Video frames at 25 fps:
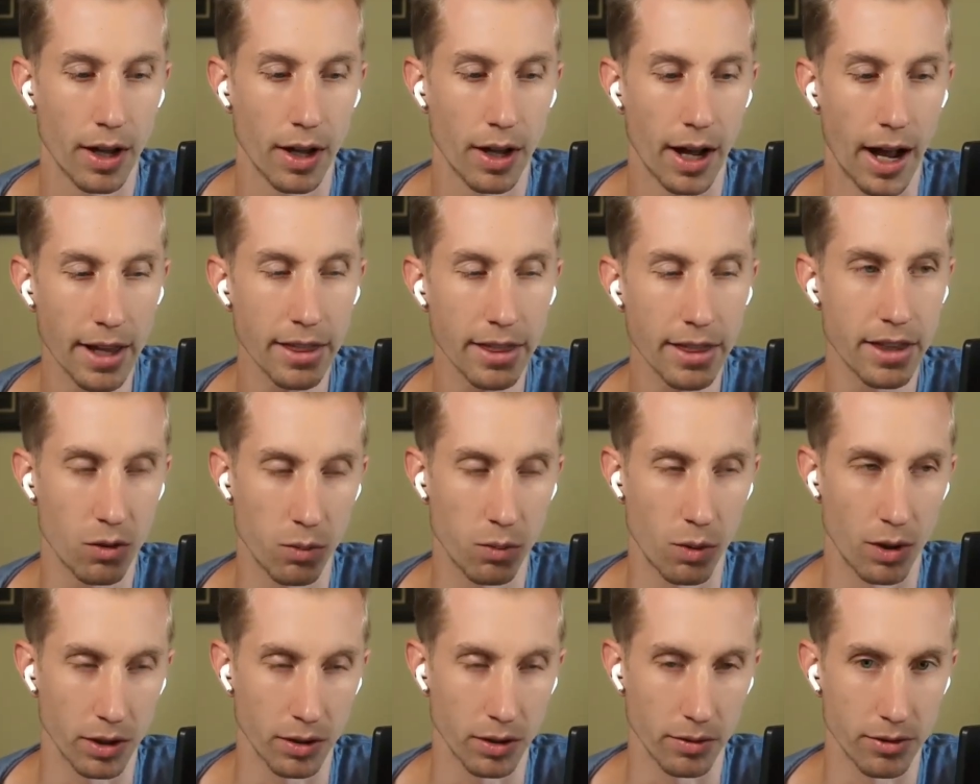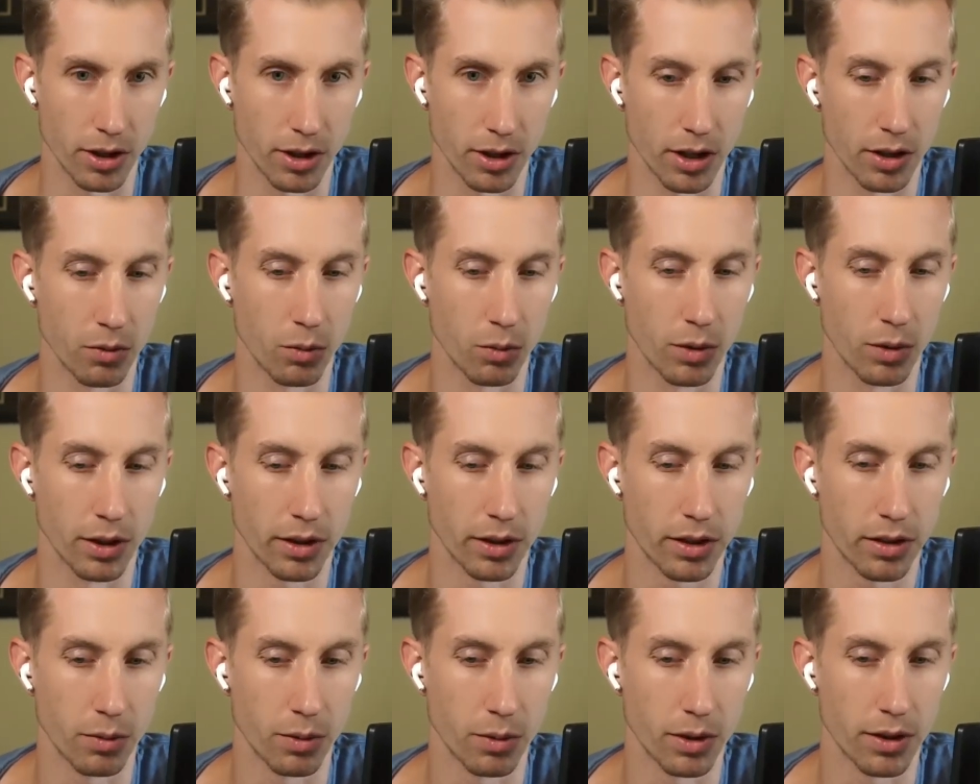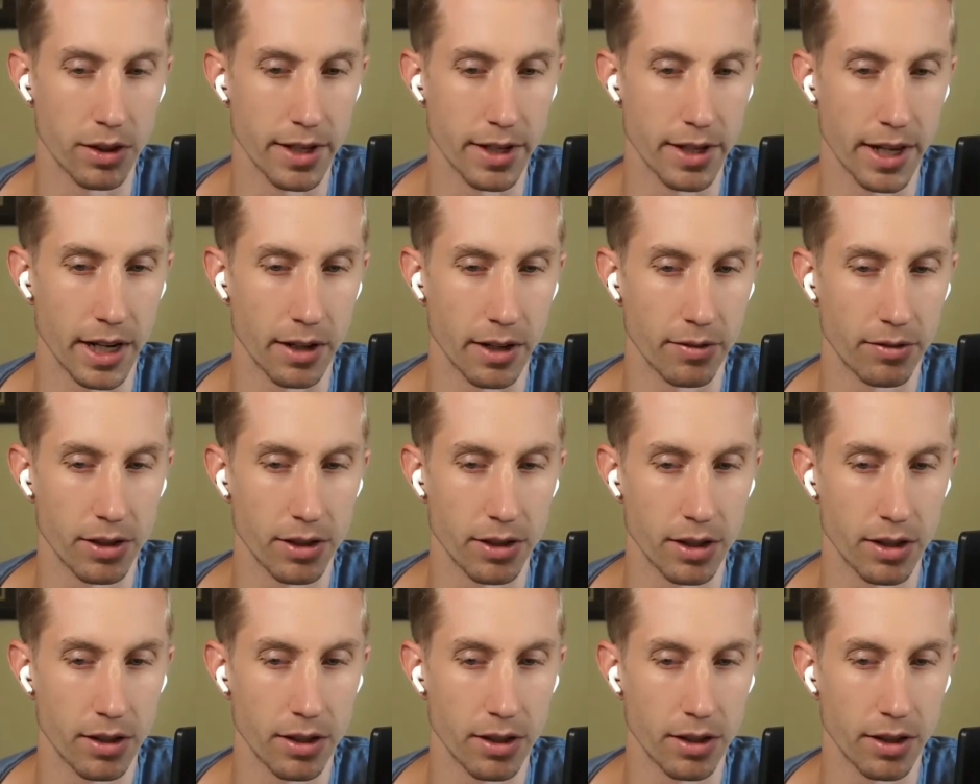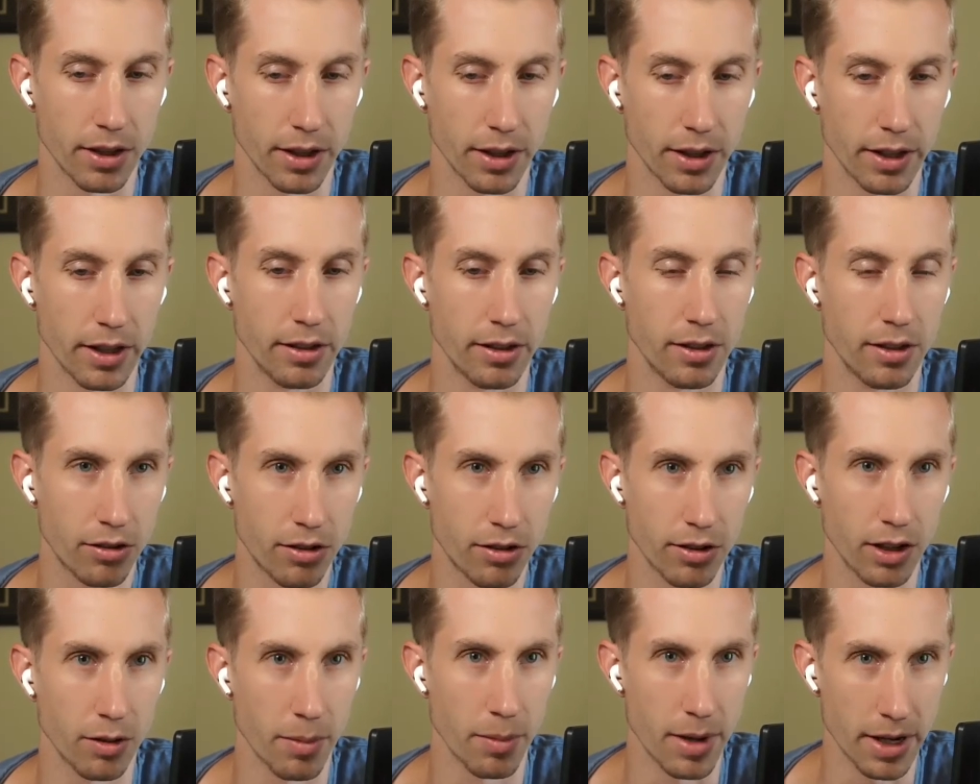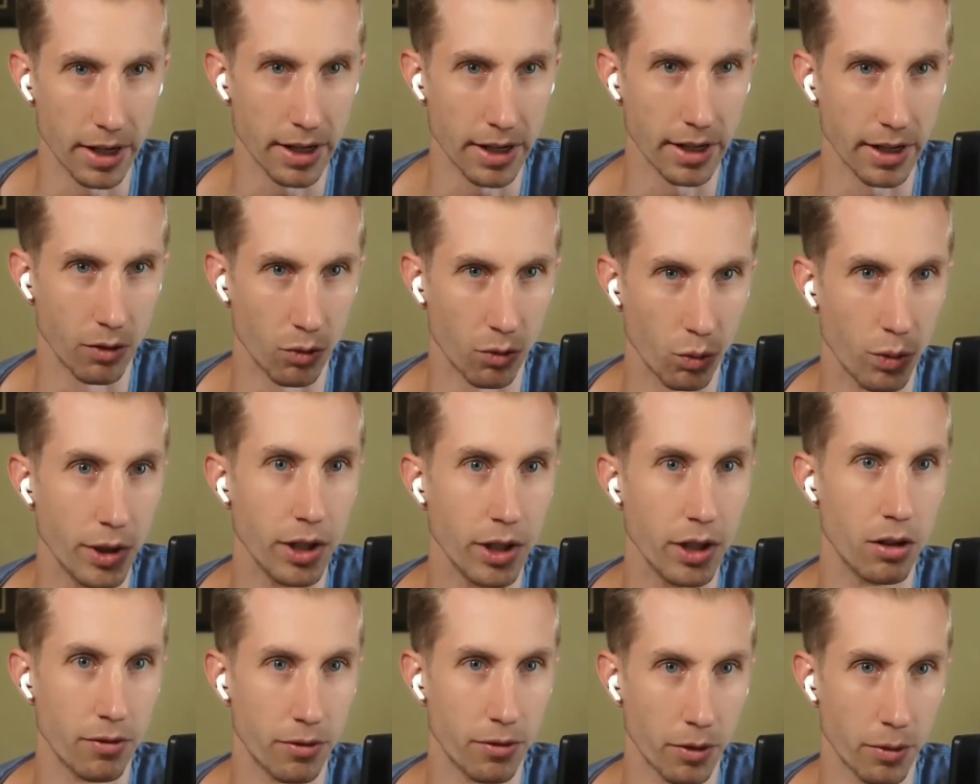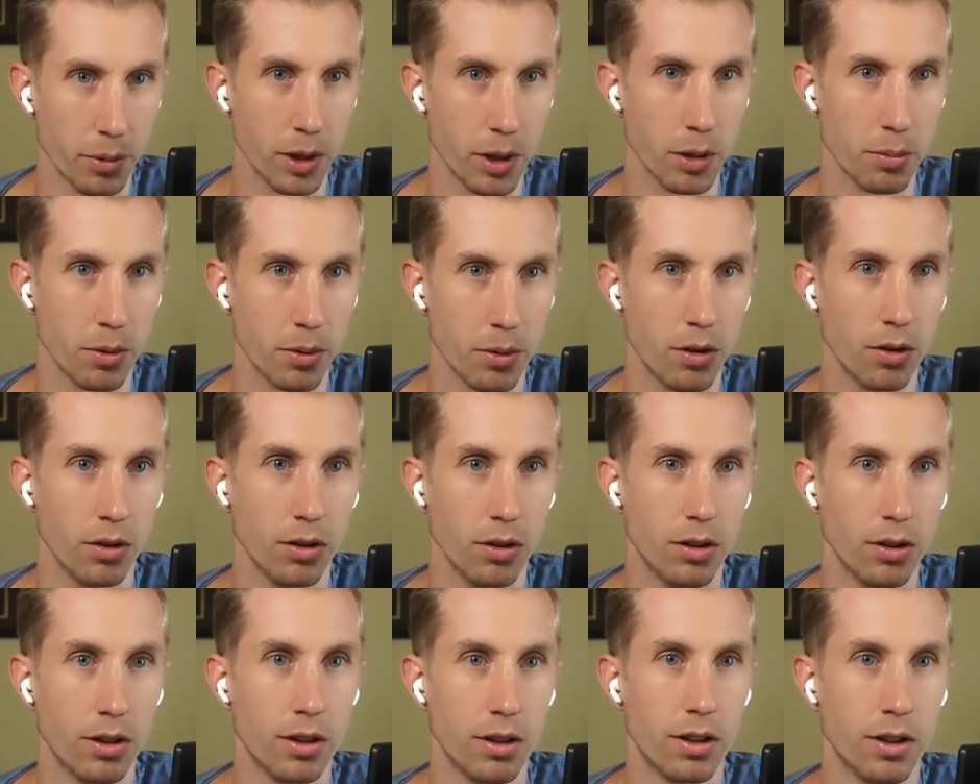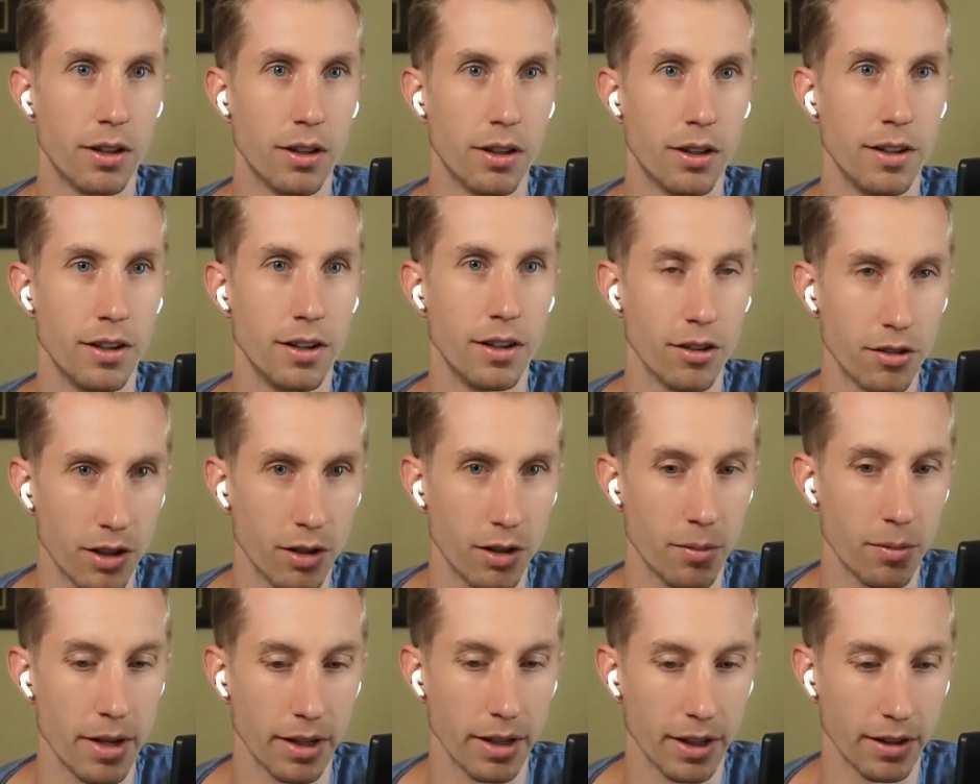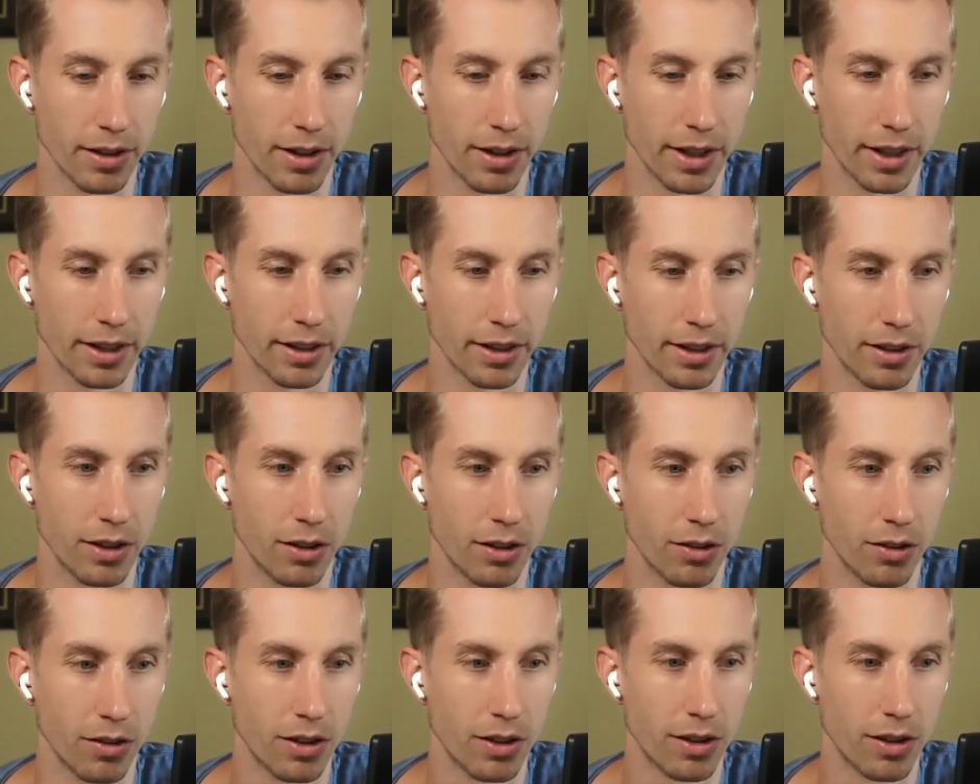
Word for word: I think what you've done with with the NFT thing, in addition to making it real for people, in addition to making like you know